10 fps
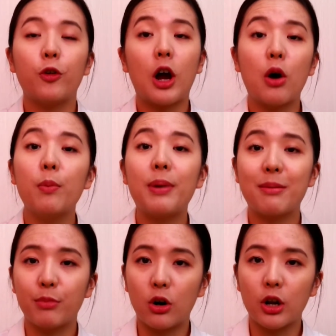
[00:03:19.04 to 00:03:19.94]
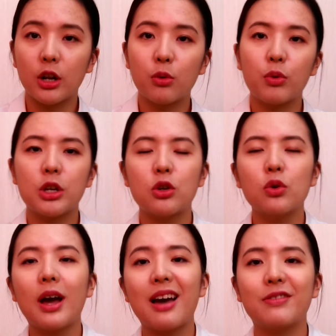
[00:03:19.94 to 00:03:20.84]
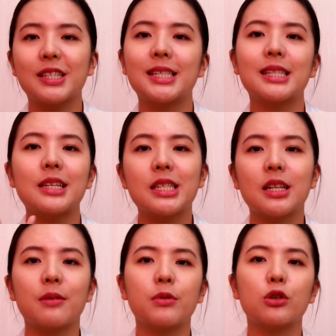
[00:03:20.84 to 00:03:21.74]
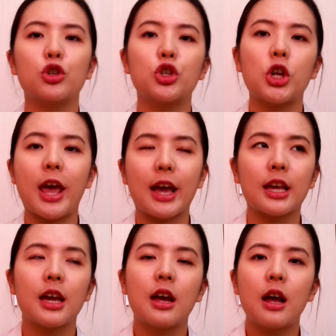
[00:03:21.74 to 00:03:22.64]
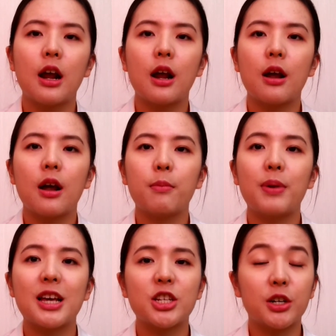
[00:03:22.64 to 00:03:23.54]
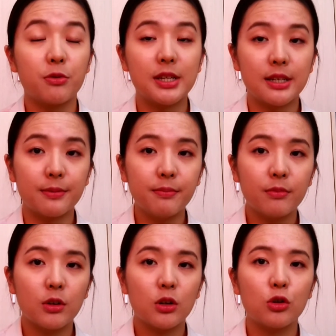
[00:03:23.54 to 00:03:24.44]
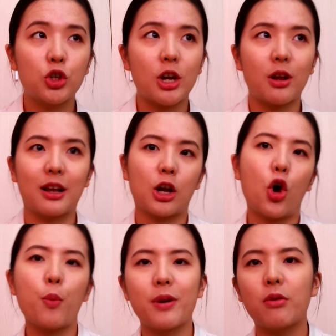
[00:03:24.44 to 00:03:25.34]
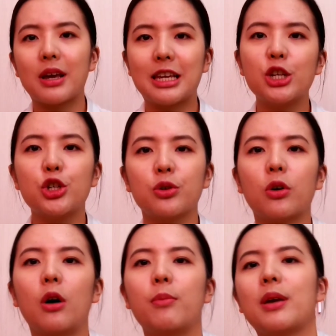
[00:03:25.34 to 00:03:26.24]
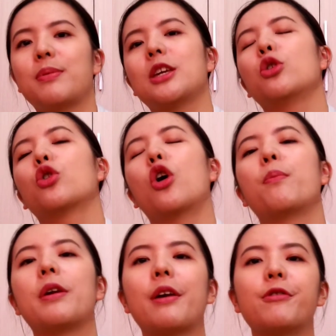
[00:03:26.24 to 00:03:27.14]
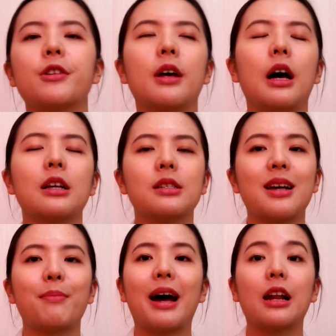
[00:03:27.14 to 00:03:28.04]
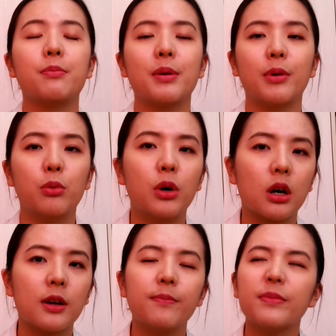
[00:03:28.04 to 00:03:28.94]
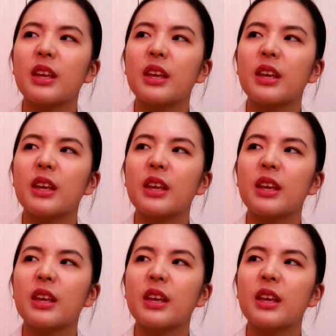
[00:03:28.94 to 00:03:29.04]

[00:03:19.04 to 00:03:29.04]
for our Blackboard, we do have a system to check plagiarism, to check the copyright issue, or maybe you copy some other people's work.